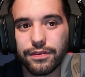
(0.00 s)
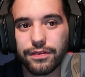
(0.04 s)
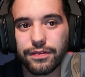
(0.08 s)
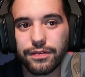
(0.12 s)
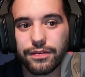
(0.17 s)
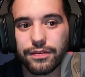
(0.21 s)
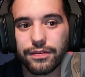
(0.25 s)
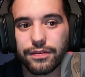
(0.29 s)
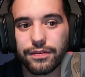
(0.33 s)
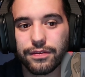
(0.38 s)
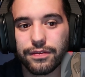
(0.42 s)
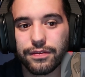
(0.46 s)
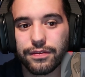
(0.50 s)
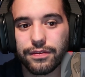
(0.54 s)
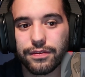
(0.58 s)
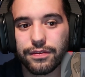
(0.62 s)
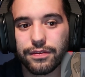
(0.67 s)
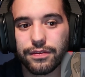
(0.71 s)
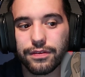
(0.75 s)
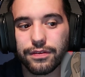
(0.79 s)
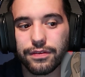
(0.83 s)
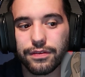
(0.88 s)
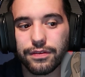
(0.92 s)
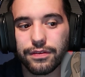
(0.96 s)

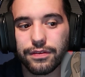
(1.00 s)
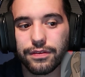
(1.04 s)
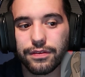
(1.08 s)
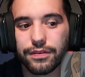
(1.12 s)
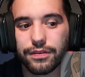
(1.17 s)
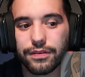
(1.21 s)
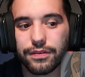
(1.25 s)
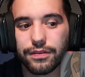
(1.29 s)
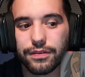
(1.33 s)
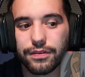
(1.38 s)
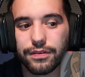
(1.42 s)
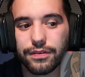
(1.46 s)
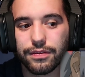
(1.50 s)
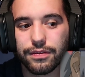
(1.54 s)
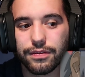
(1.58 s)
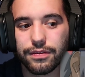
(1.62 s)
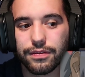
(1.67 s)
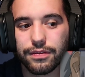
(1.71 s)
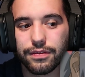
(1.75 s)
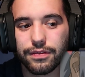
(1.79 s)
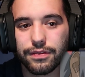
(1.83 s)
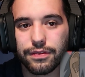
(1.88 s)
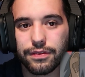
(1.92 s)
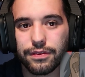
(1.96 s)

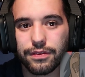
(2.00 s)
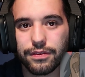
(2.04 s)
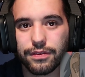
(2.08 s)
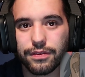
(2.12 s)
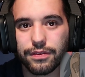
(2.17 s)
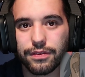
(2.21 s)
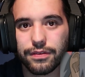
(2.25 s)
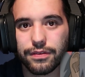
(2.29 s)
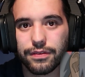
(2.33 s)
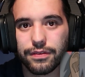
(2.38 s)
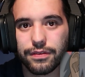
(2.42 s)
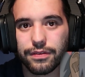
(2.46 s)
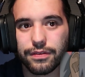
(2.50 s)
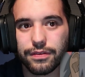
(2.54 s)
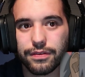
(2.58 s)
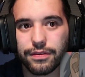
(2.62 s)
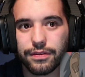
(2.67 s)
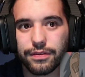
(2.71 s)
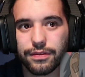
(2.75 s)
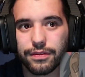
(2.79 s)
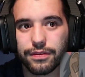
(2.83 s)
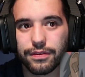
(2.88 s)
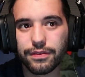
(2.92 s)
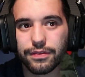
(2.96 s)

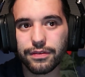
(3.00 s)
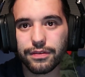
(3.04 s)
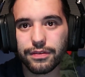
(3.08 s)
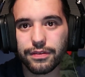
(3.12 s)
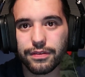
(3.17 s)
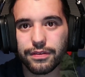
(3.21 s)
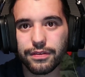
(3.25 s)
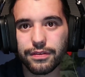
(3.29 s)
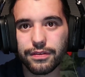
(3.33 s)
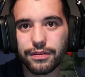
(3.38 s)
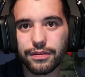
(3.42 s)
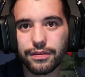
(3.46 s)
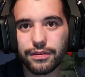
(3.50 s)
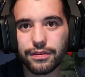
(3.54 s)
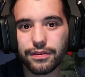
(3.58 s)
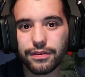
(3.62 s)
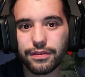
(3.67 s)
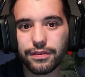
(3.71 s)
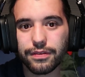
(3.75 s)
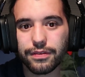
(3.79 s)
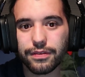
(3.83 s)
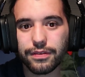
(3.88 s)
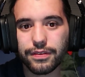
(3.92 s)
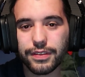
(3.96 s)

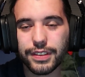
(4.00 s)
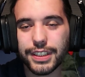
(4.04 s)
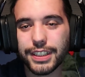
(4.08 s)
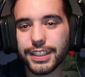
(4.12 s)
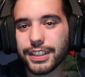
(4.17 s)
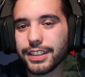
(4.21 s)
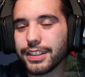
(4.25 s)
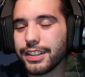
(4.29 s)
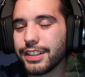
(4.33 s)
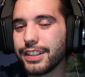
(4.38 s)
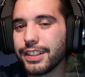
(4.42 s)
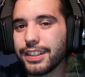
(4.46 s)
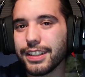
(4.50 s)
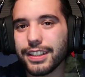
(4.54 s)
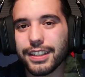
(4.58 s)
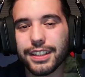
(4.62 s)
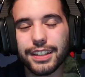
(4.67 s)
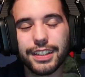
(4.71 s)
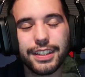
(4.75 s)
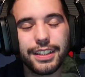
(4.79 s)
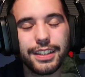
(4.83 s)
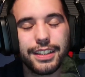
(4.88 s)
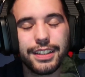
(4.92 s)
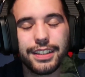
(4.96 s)

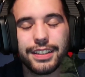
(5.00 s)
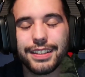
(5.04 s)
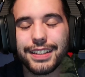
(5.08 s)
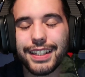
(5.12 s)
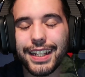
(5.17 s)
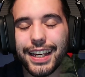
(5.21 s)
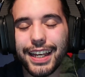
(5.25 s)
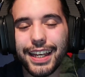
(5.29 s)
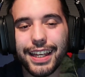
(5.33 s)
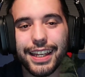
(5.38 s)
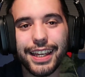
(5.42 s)
(no one is talking)